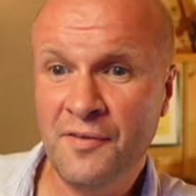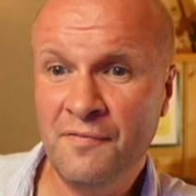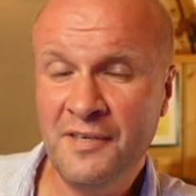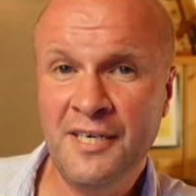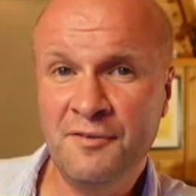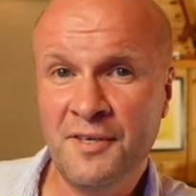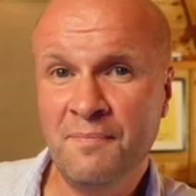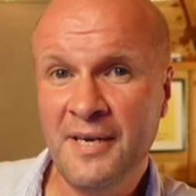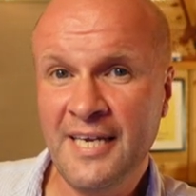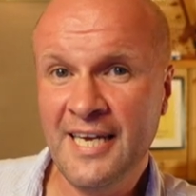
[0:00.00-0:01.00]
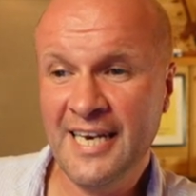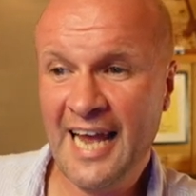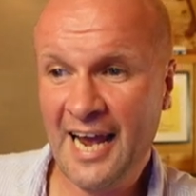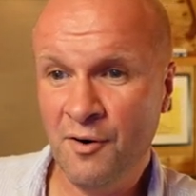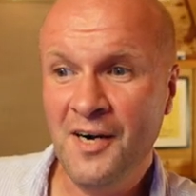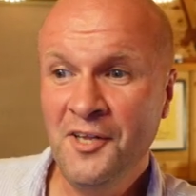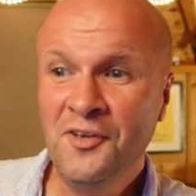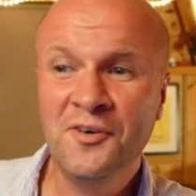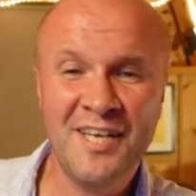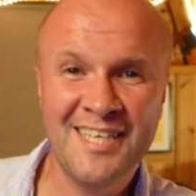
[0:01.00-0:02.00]
the videos I'm making now are
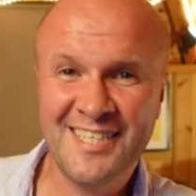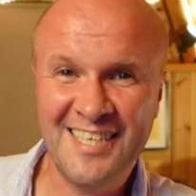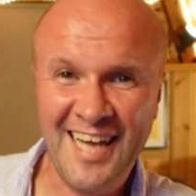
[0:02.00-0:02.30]
not getting